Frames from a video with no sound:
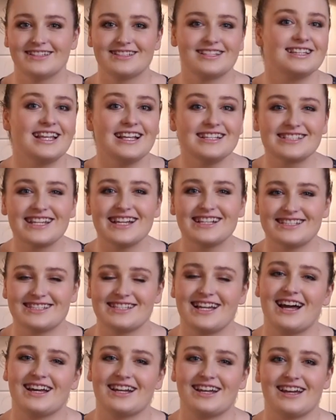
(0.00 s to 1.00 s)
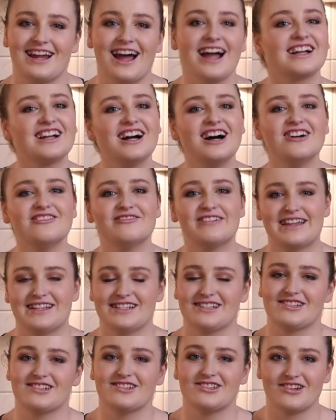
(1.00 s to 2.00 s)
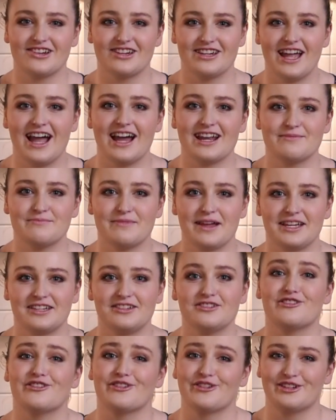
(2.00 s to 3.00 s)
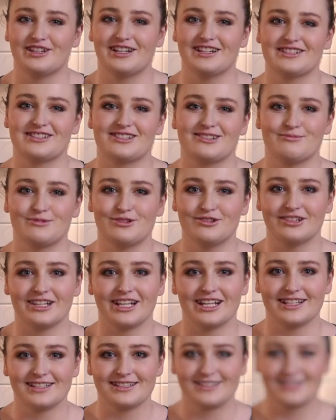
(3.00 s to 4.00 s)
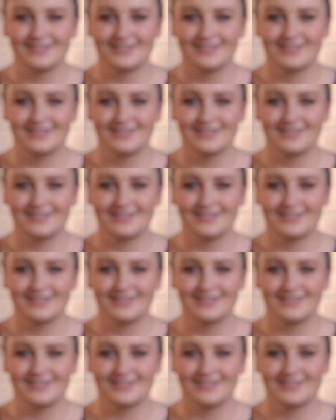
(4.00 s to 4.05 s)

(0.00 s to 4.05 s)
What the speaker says: So let's get started. I can't wait to show you how to make your own custom cookies.